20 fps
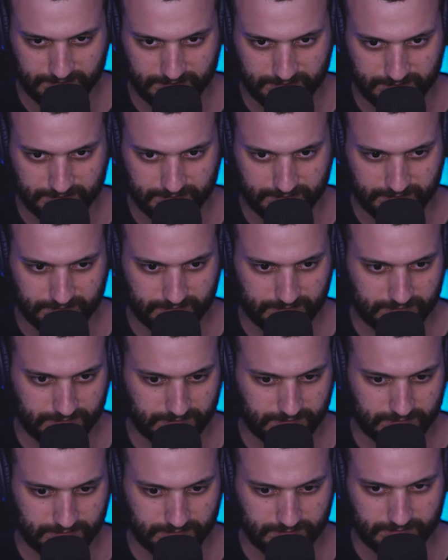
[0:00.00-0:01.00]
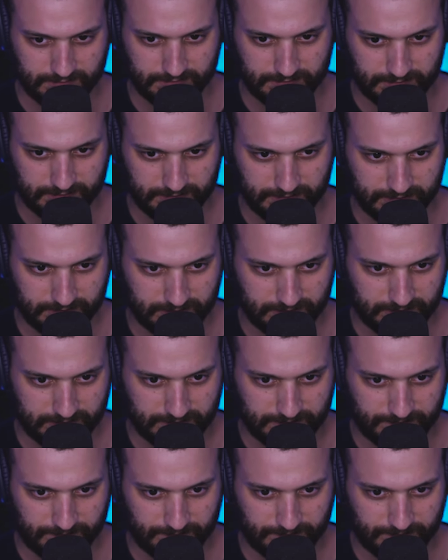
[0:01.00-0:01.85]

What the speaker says: (no one is talking)